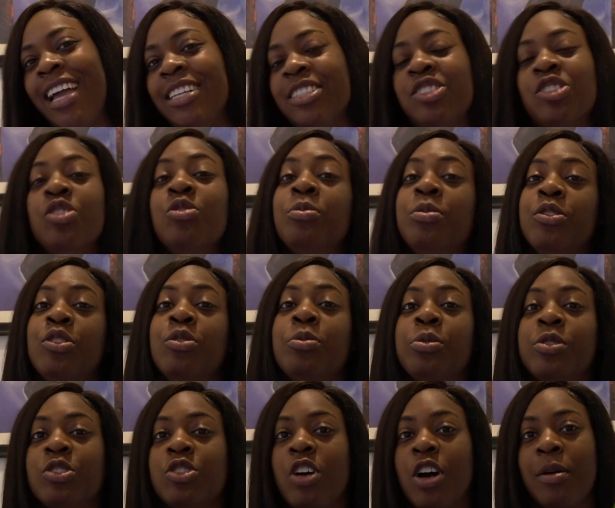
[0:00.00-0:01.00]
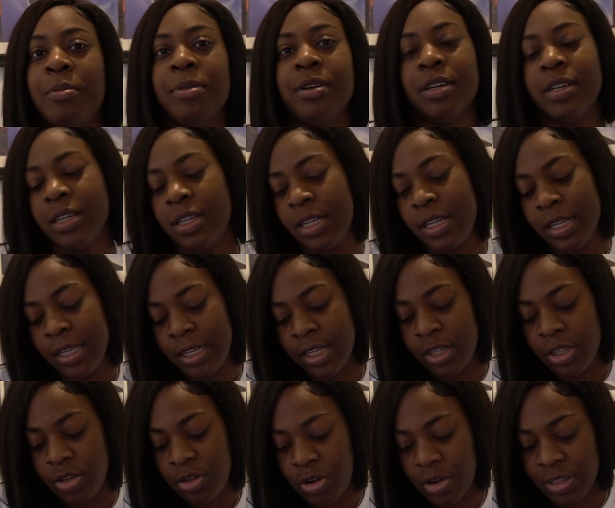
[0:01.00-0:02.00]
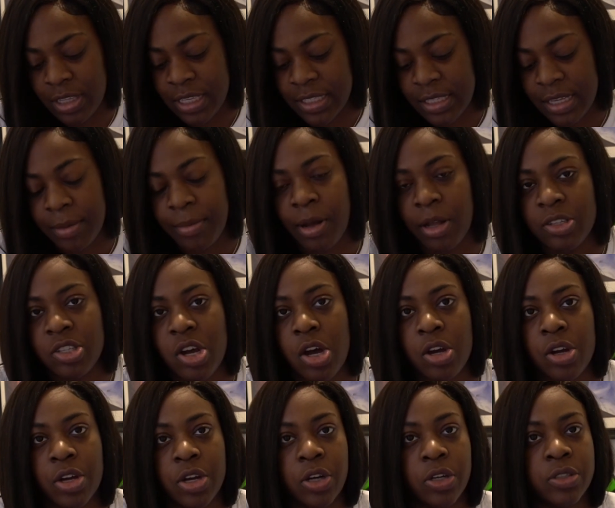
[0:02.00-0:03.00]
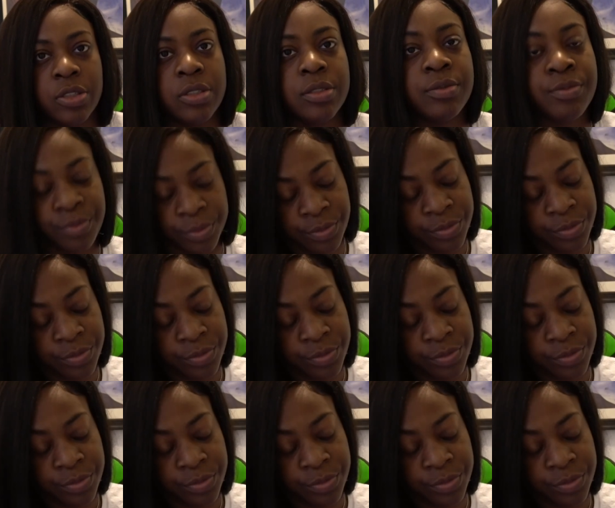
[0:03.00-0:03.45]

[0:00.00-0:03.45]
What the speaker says: super duper tall, but you know what they say about tall girls.